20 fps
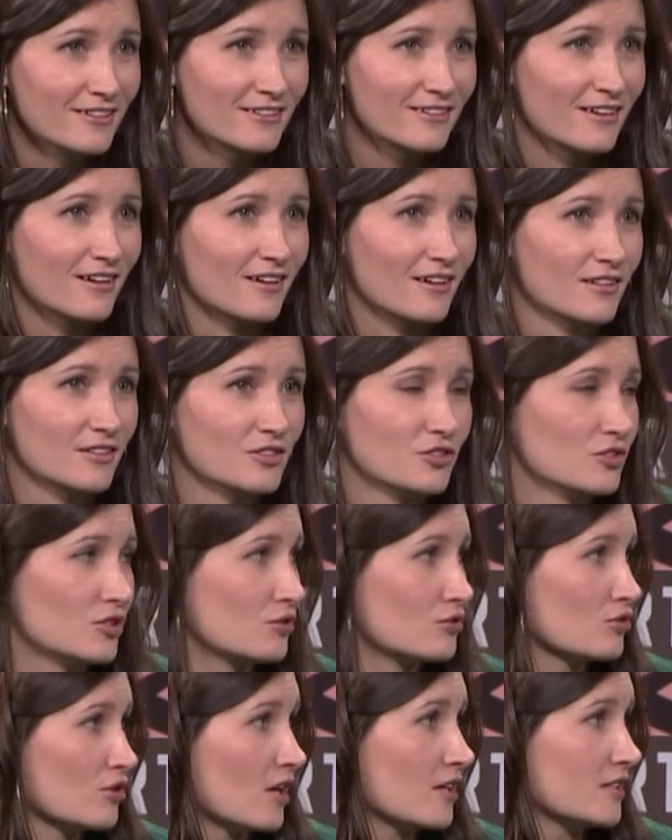uh, you know,
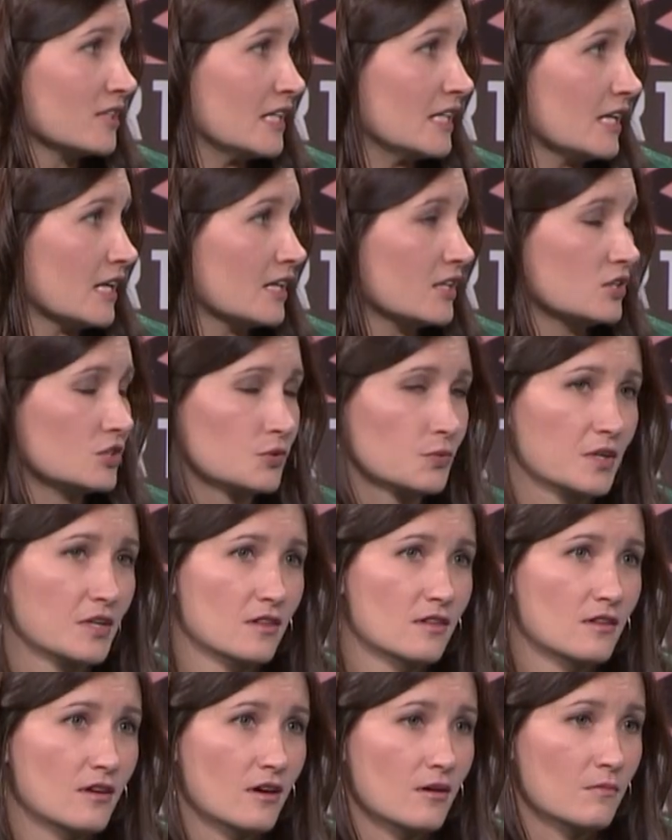try to engage
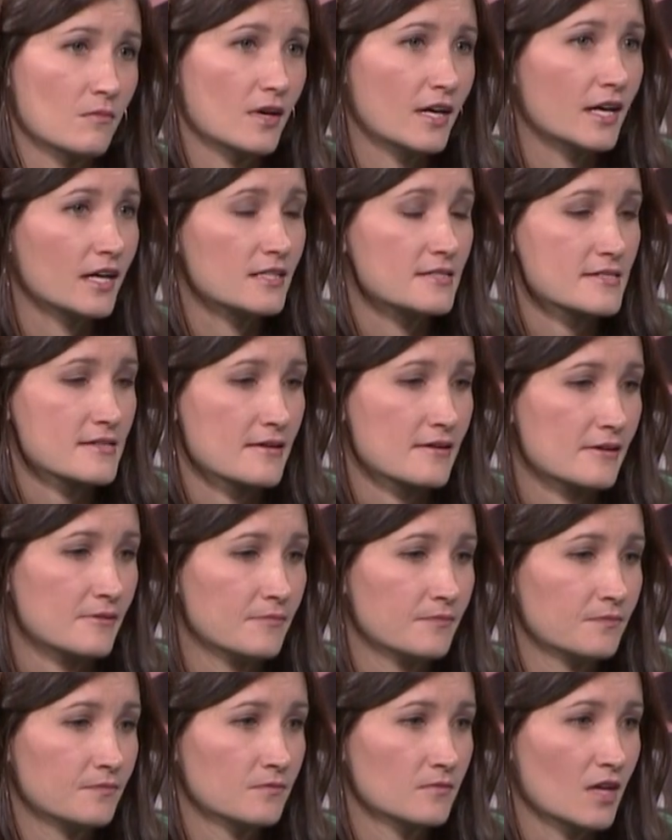with them. And
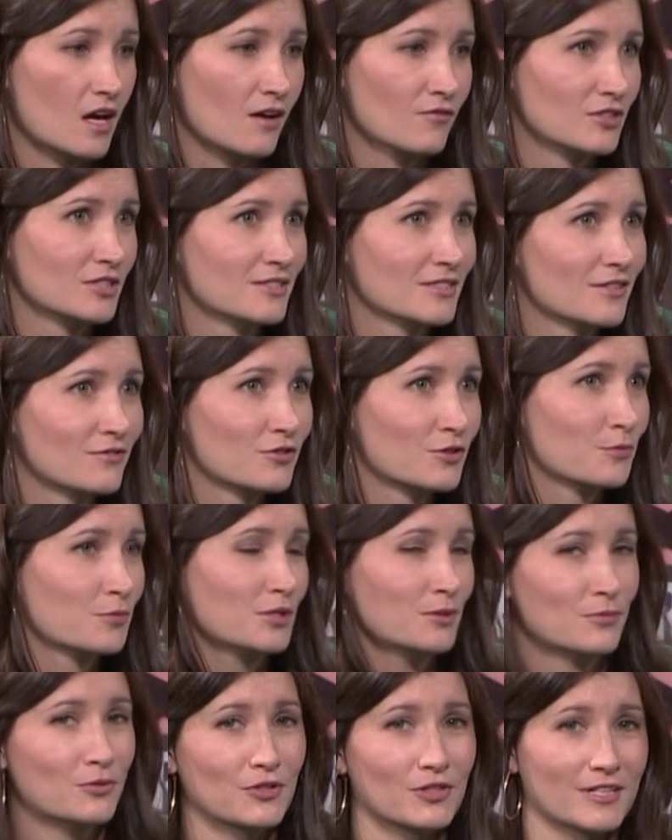um, obviously, if there are
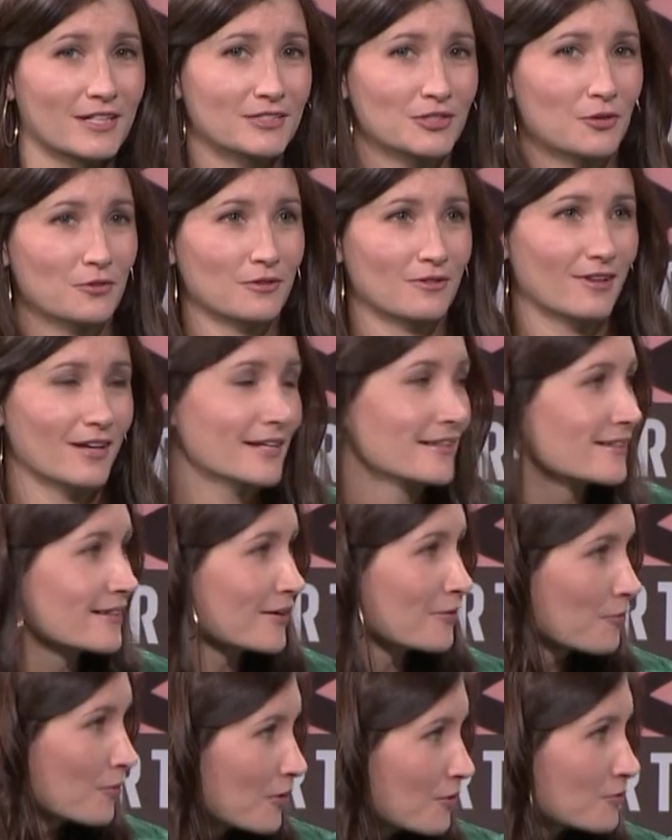people that I don't like,
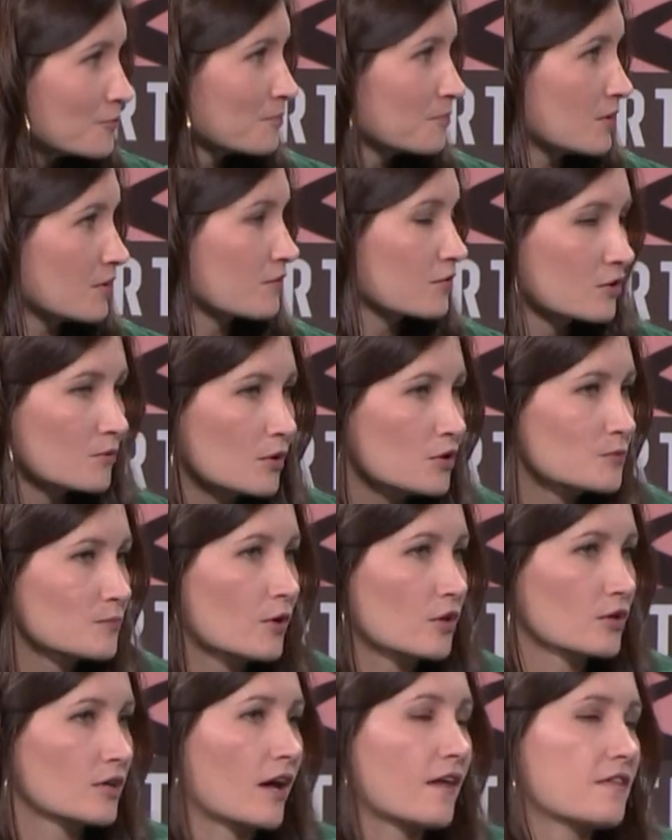I won't. But for the most
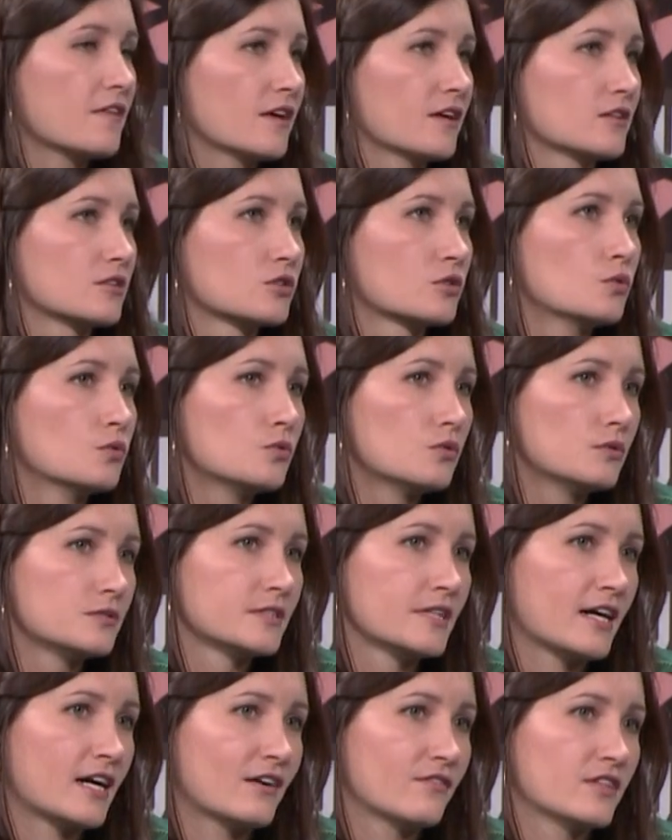part, I think it's cool
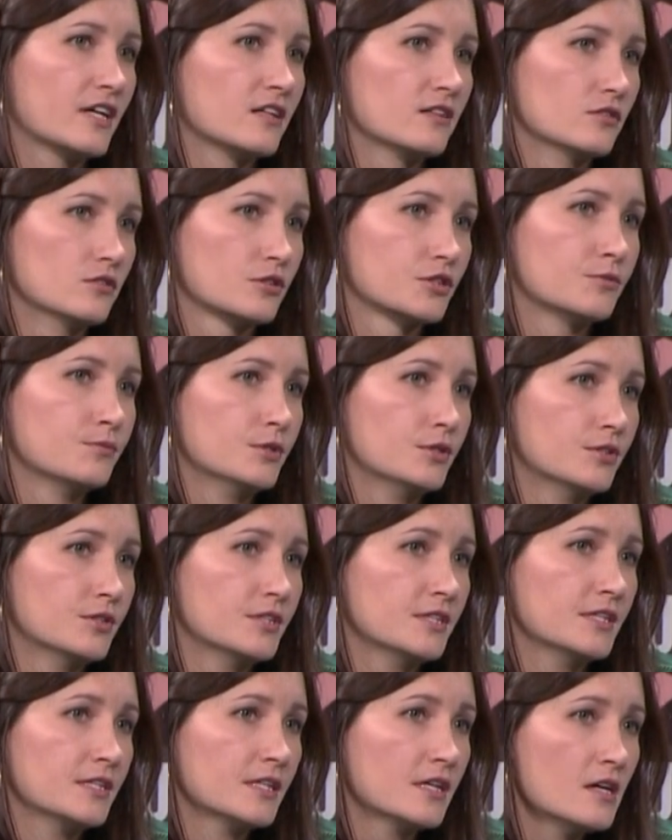to have that little
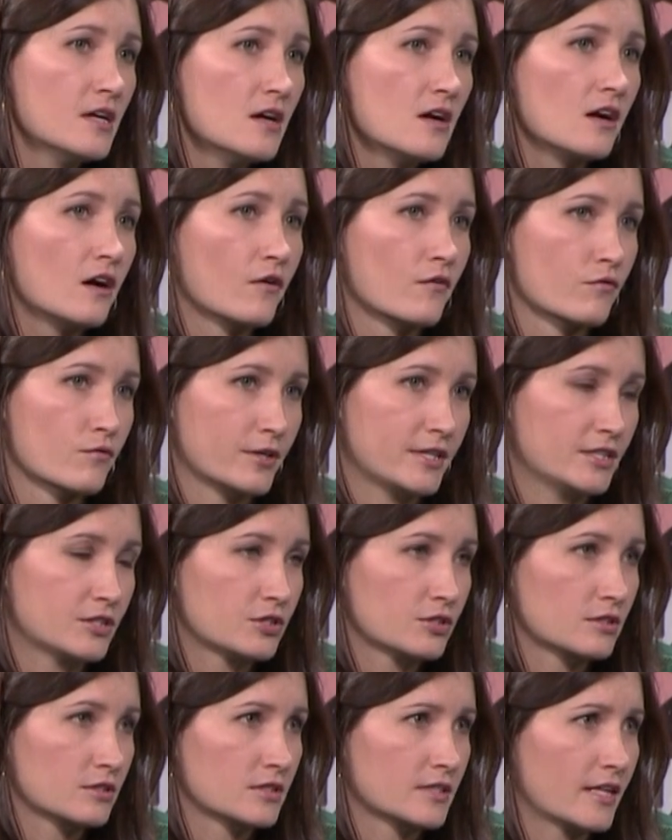community of
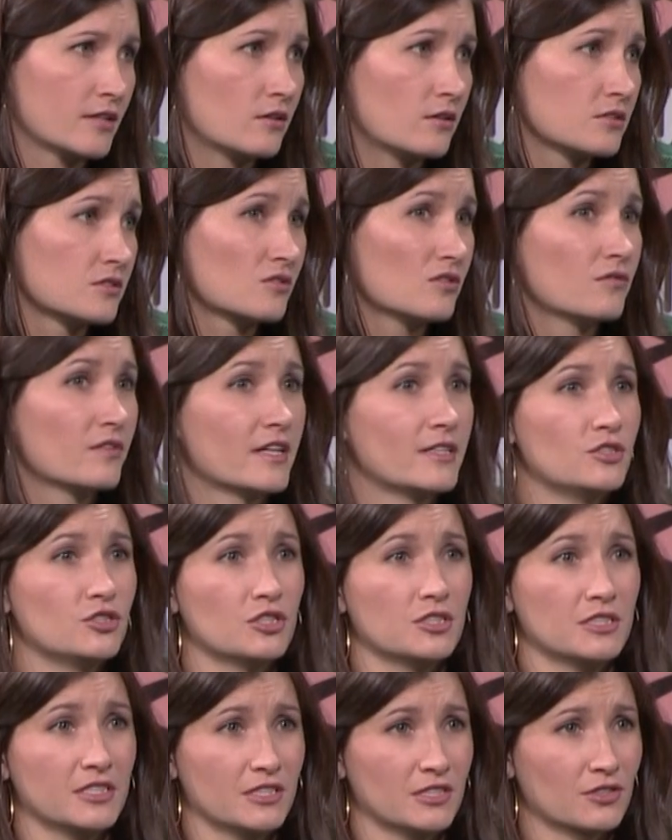racers and also of
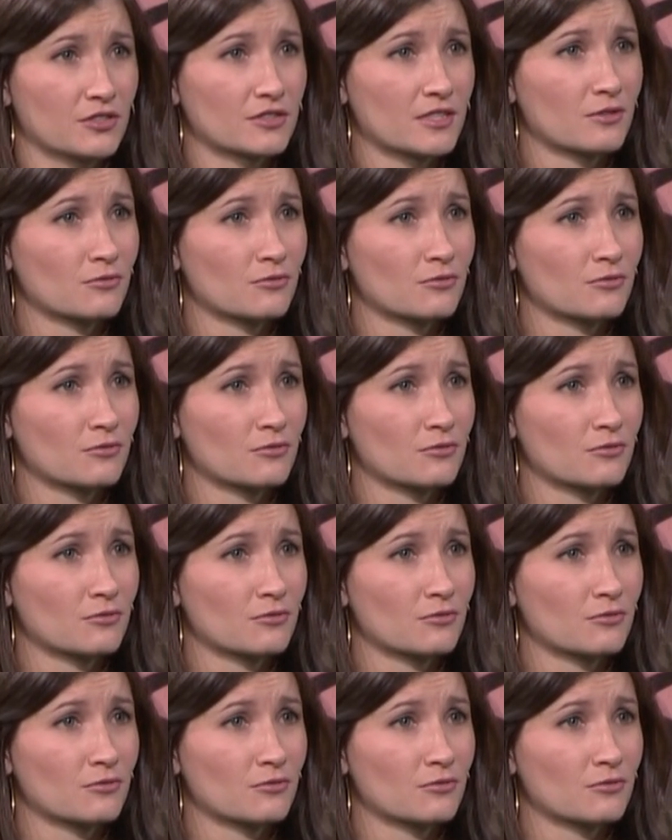engineers.